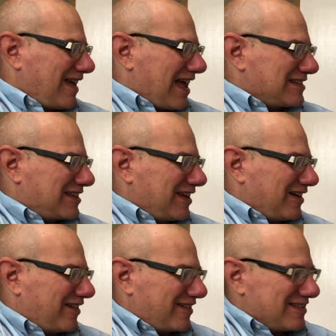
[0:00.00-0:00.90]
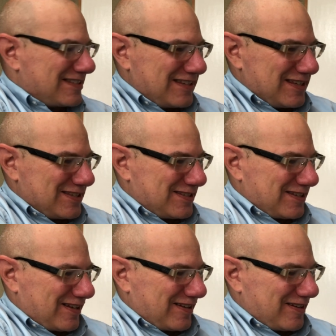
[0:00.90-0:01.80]
as King Ungus is
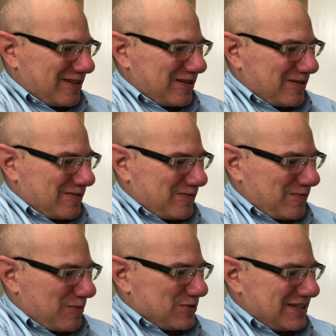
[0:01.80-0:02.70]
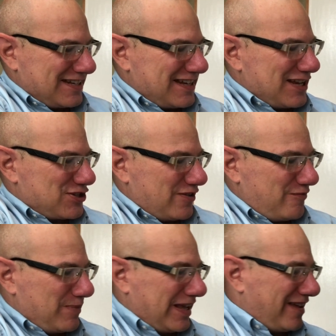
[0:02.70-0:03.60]
a representation of
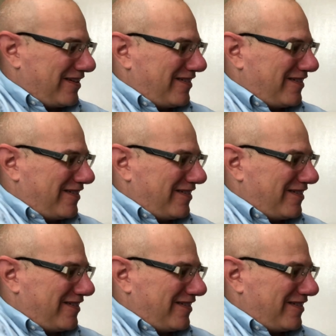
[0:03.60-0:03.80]
me.